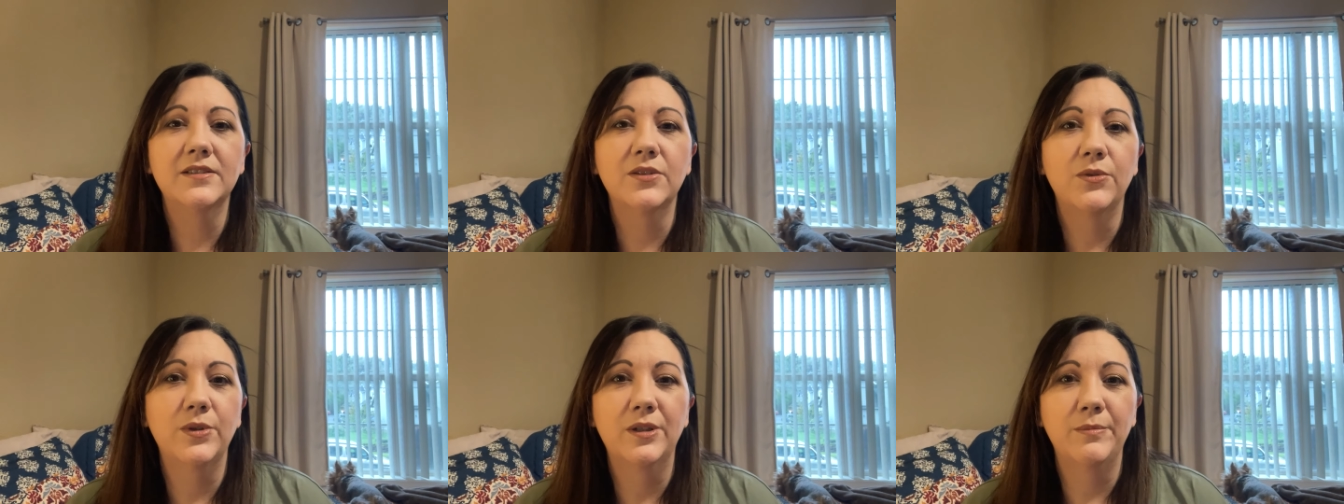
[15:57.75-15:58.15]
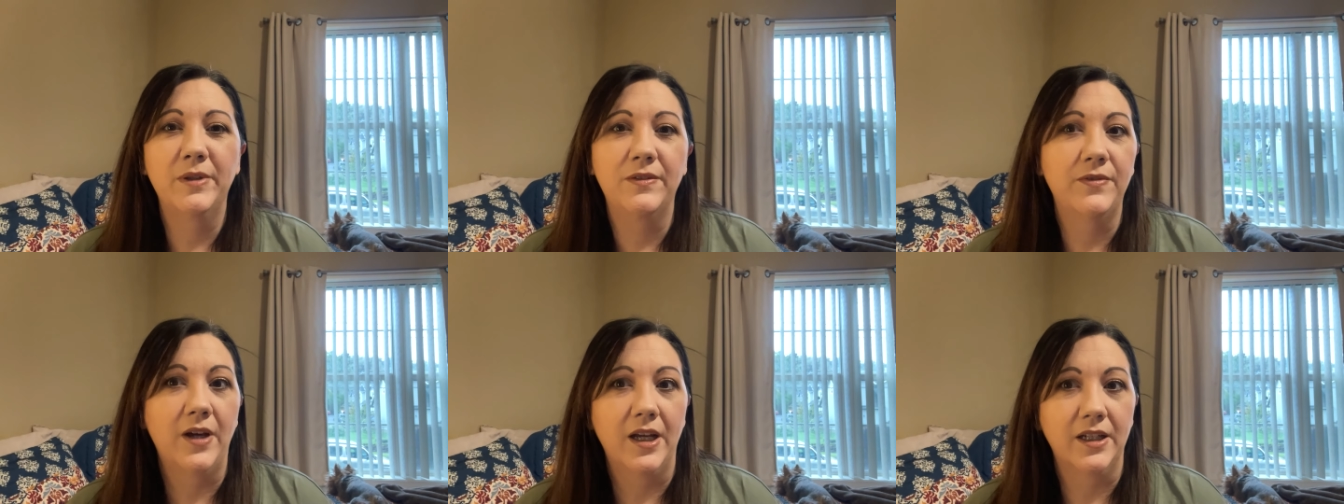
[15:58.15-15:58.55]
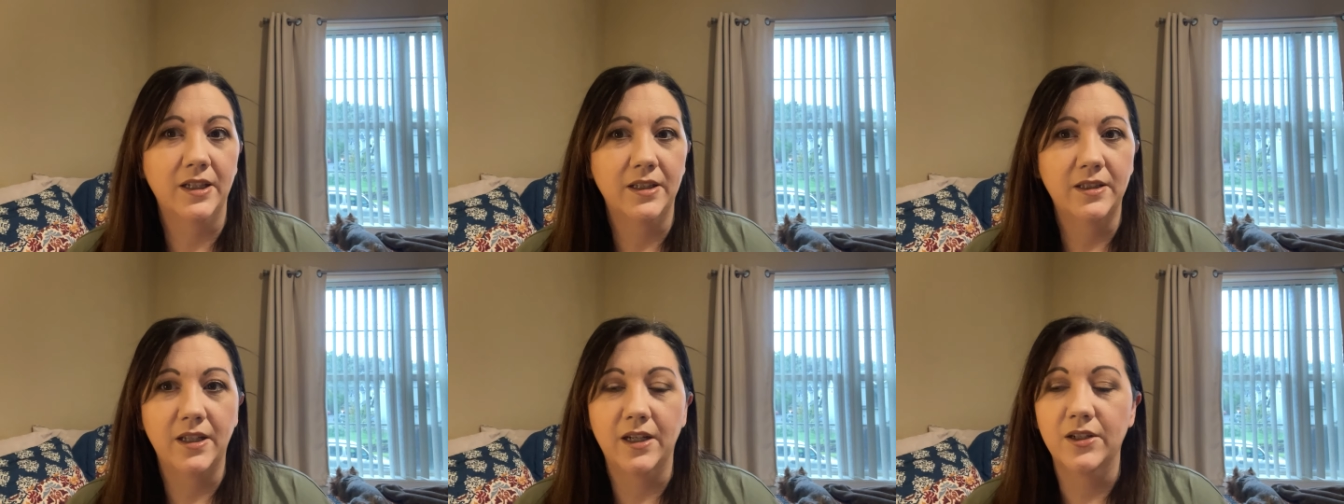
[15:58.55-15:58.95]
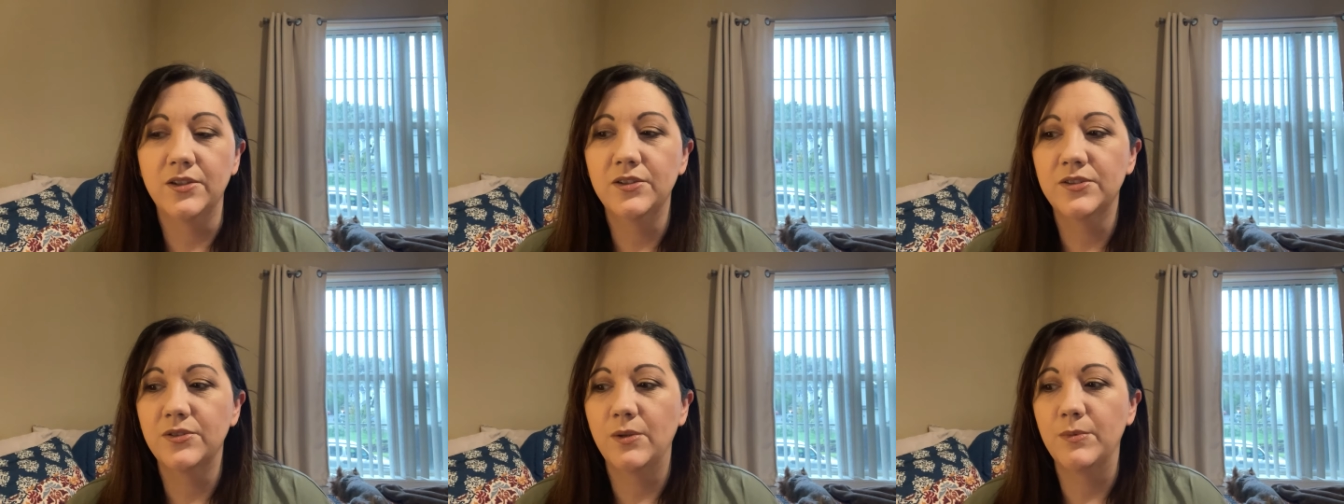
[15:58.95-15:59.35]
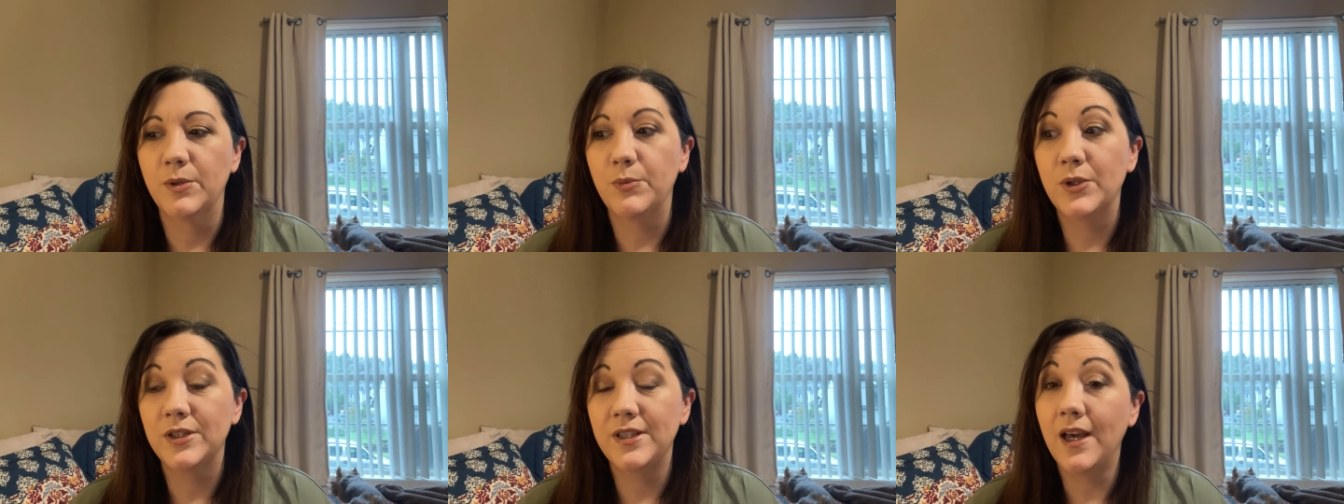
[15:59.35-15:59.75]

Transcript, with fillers: so it'll be fine in there. So I'm gonna put